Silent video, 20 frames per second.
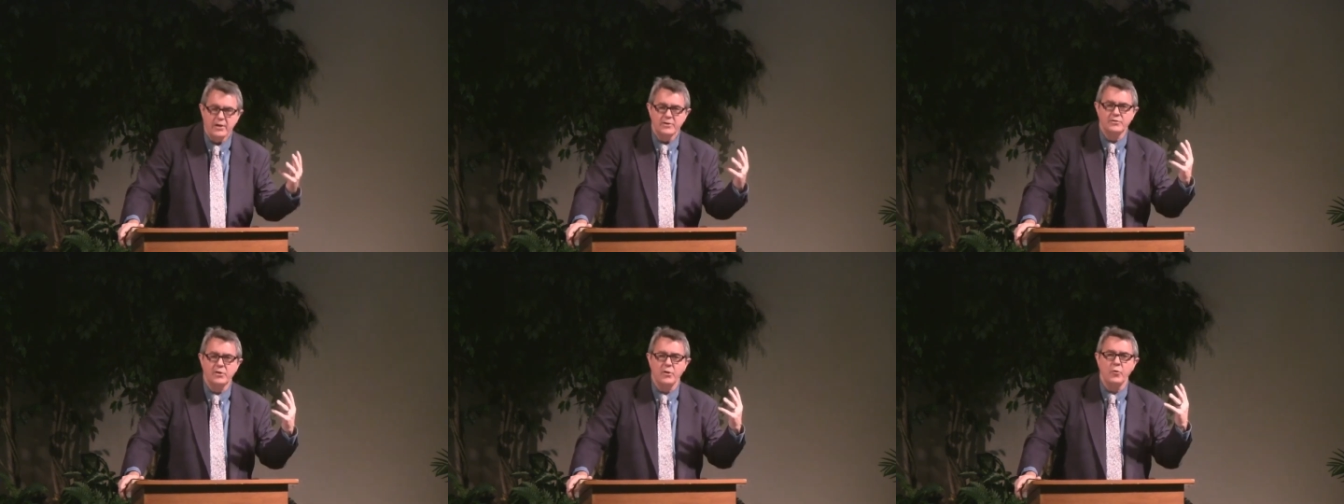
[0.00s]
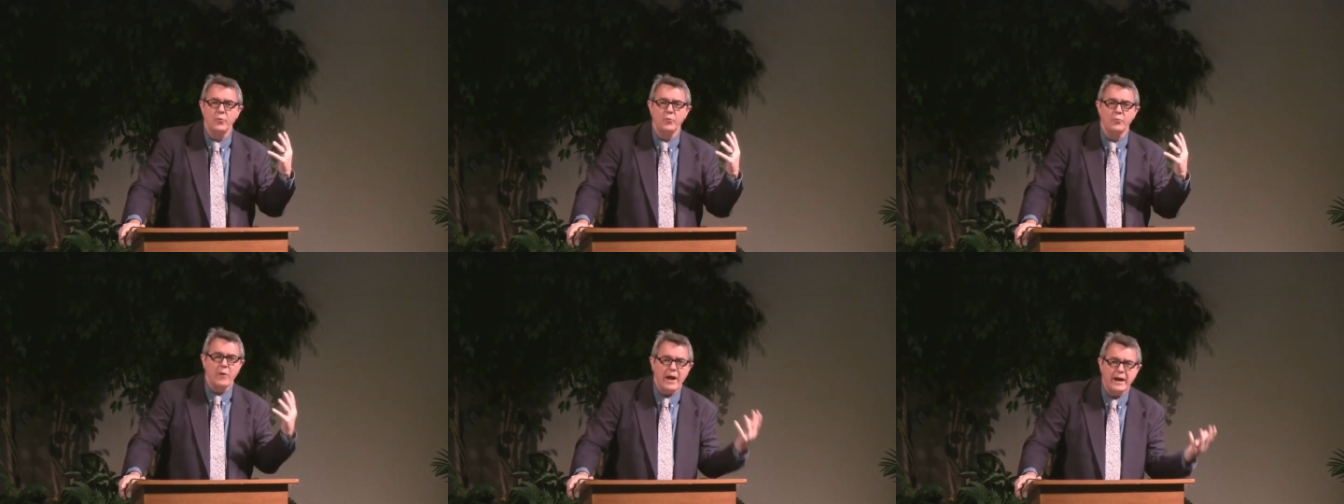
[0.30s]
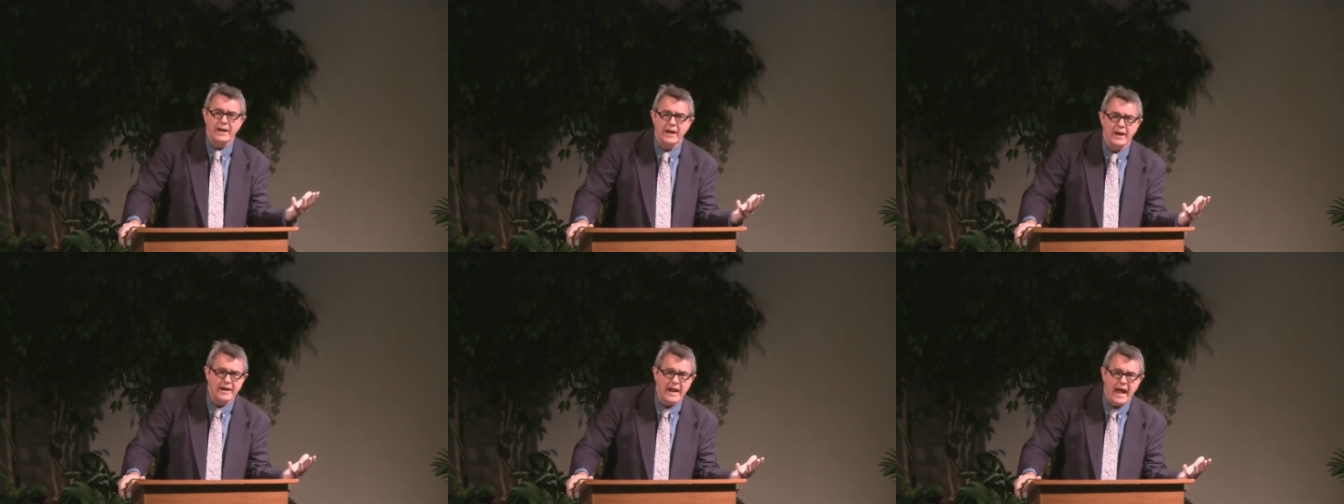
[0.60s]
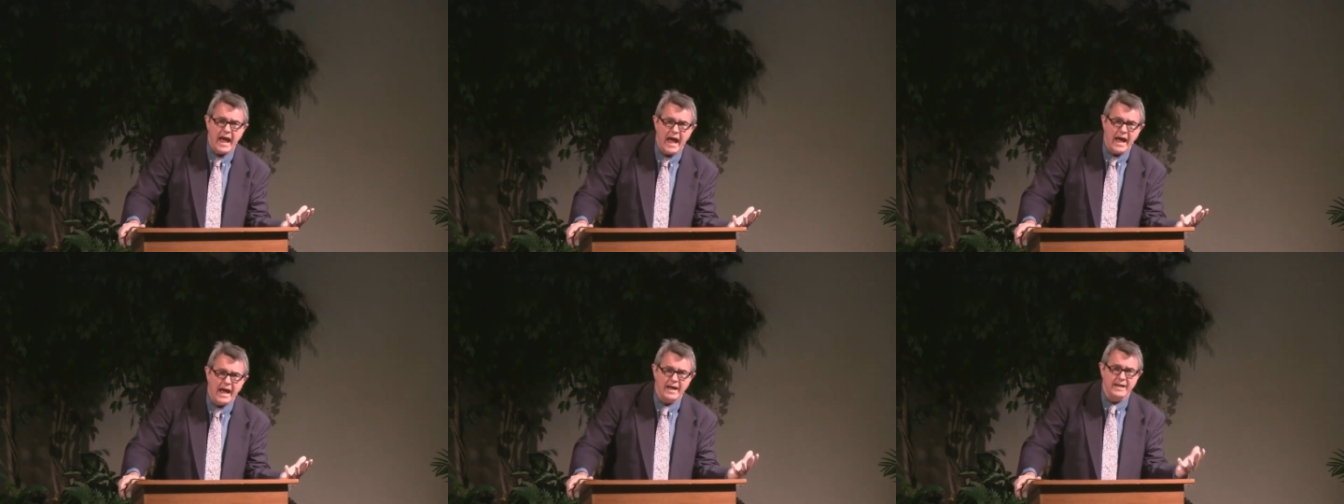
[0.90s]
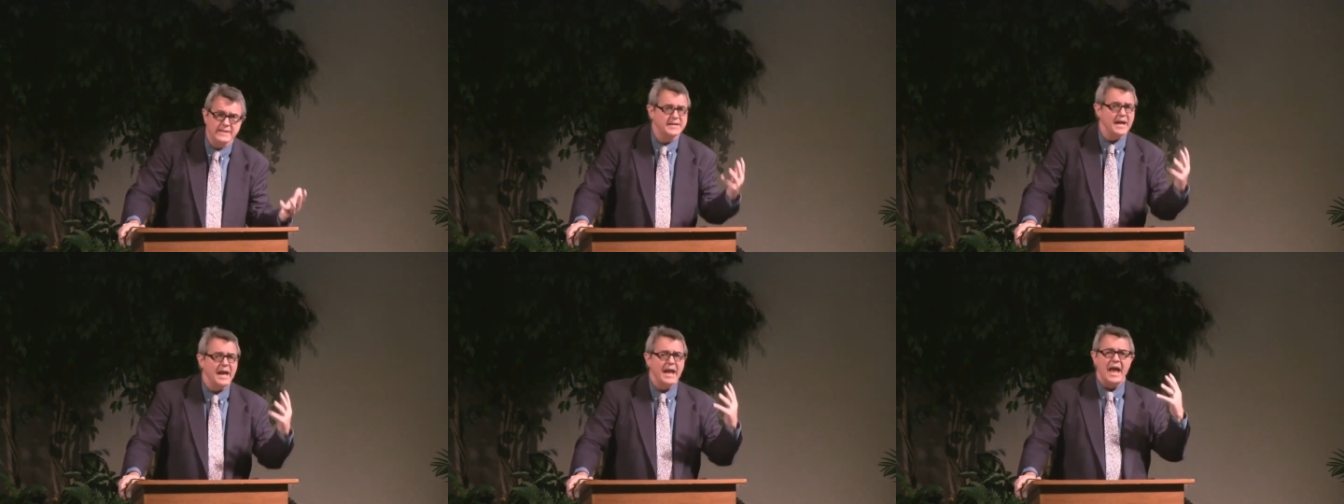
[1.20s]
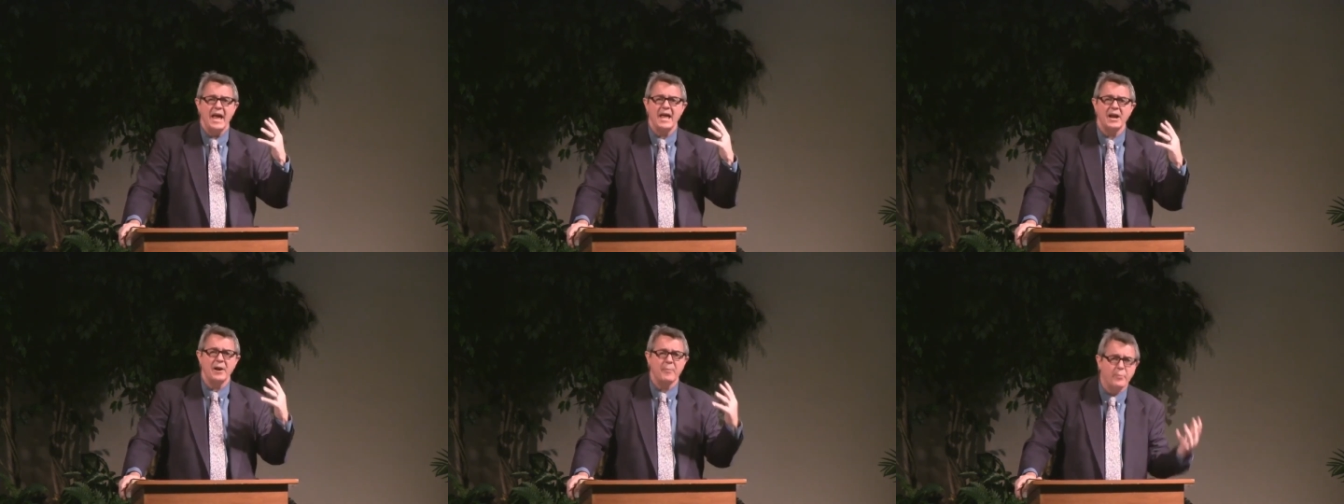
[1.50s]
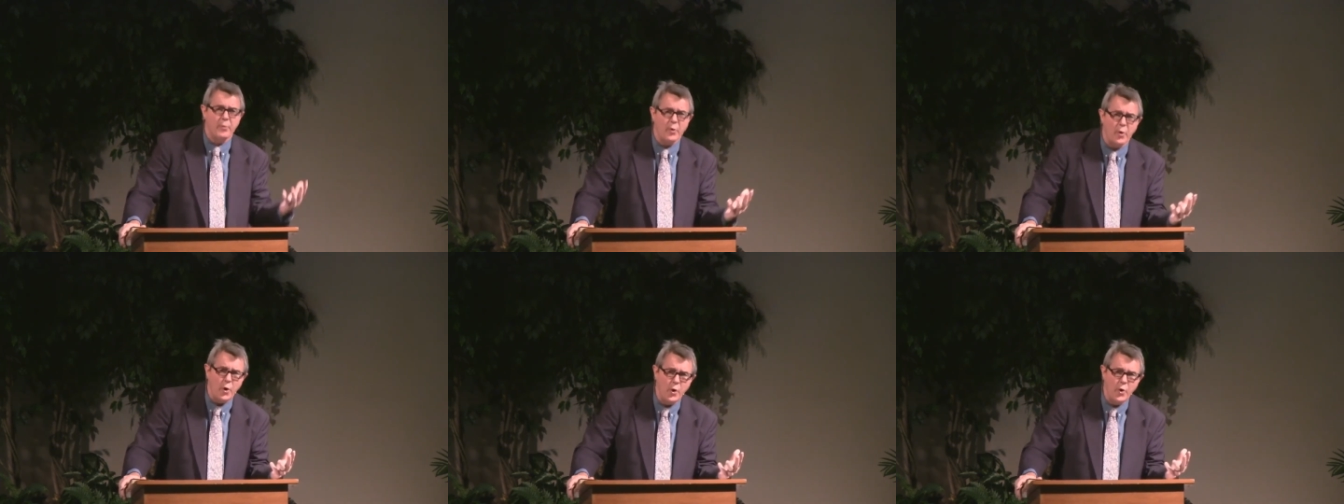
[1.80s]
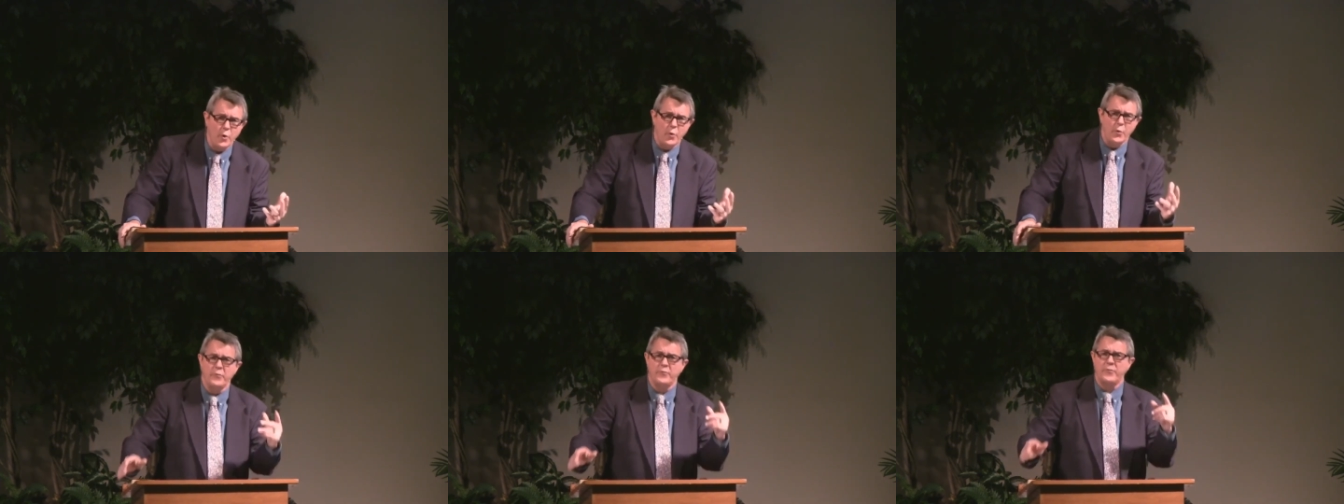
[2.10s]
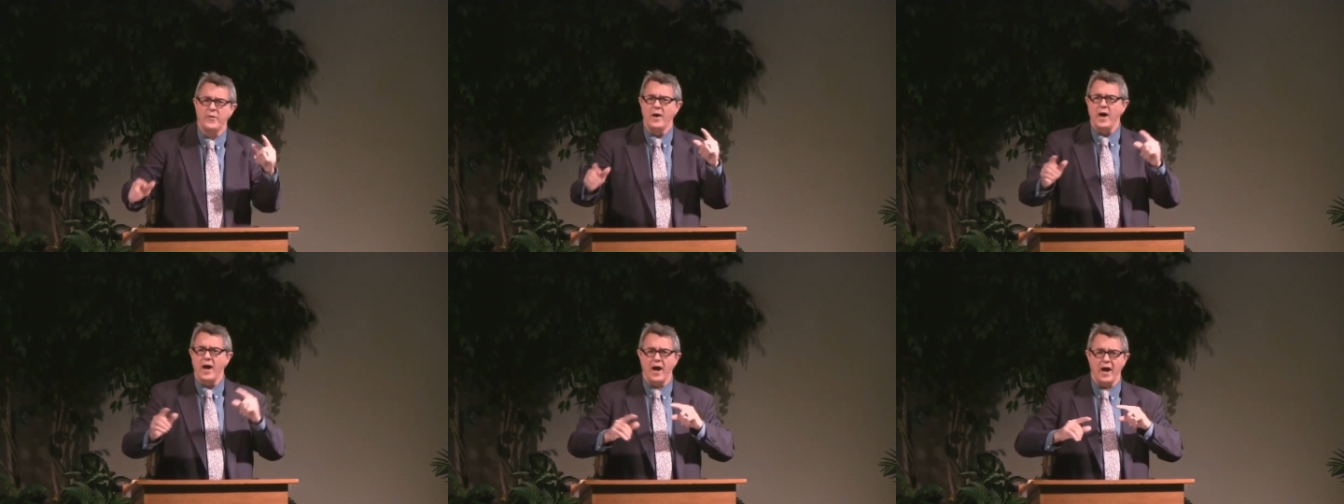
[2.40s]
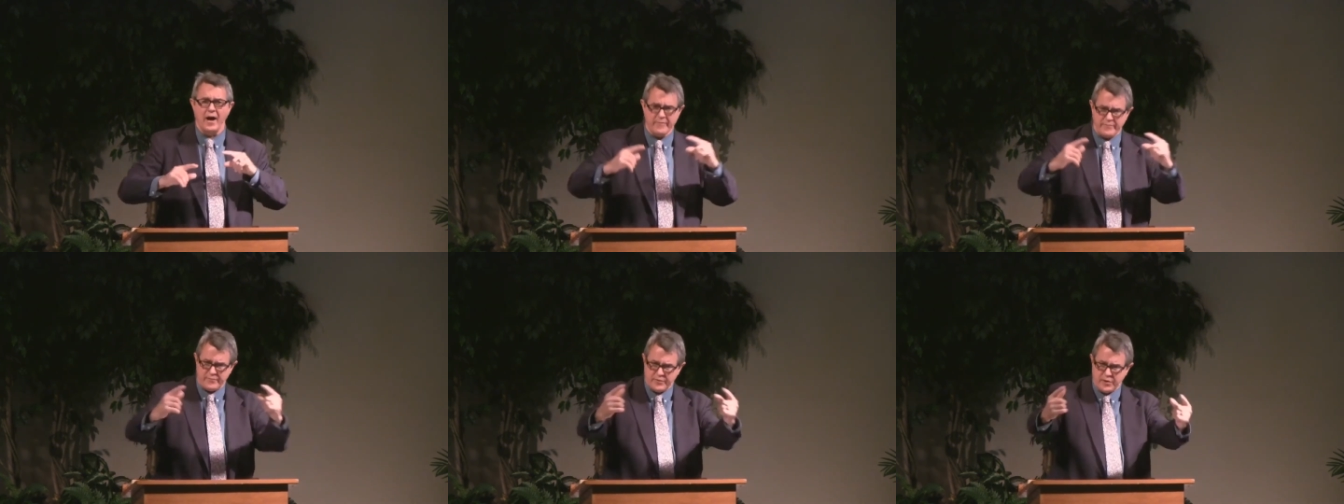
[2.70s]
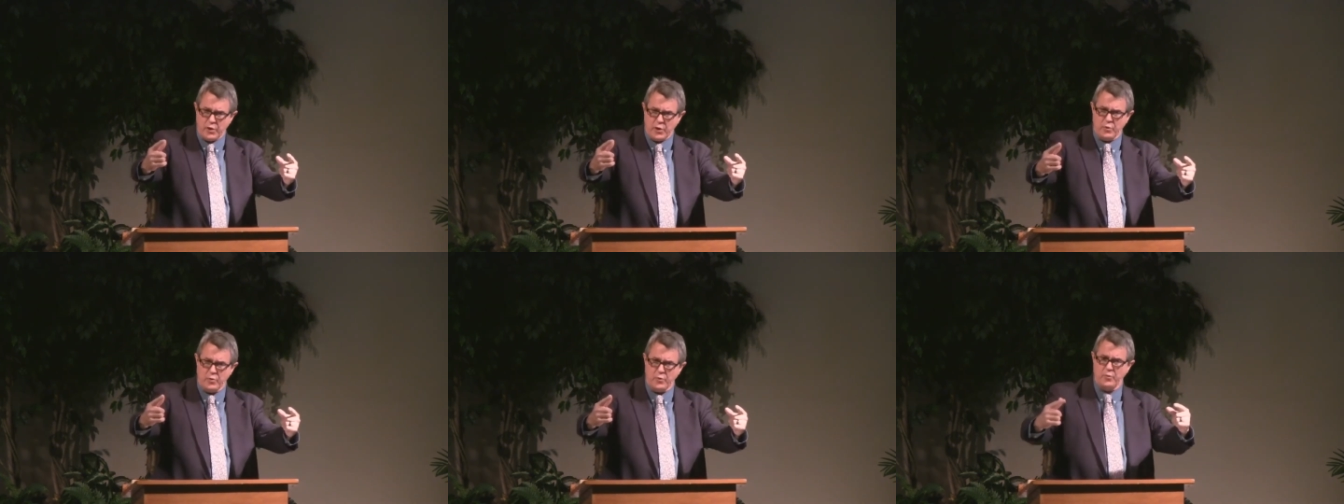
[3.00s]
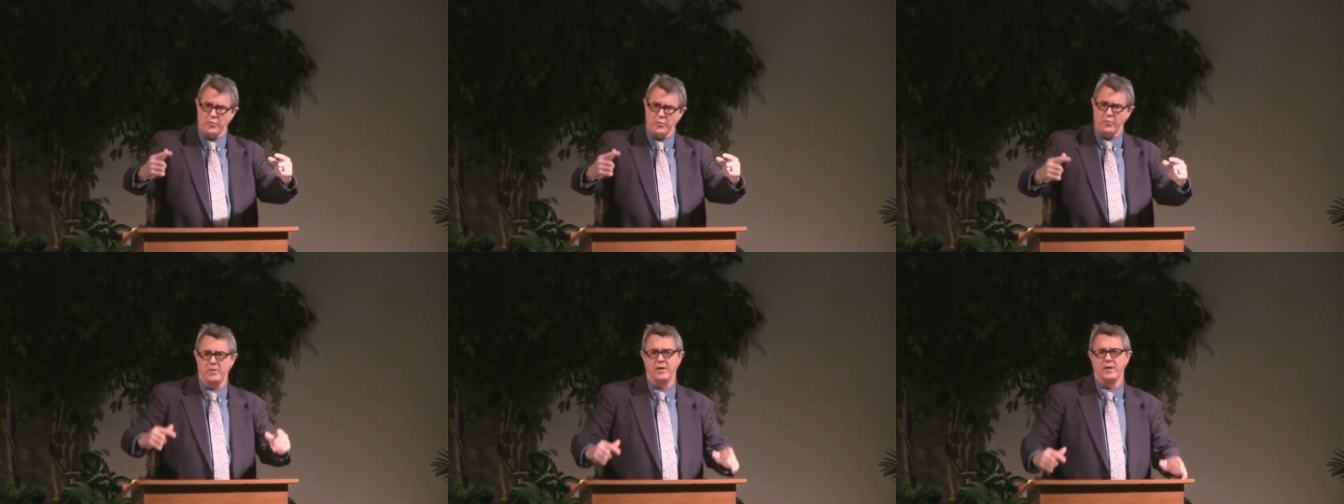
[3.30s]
to recognize and approve of you.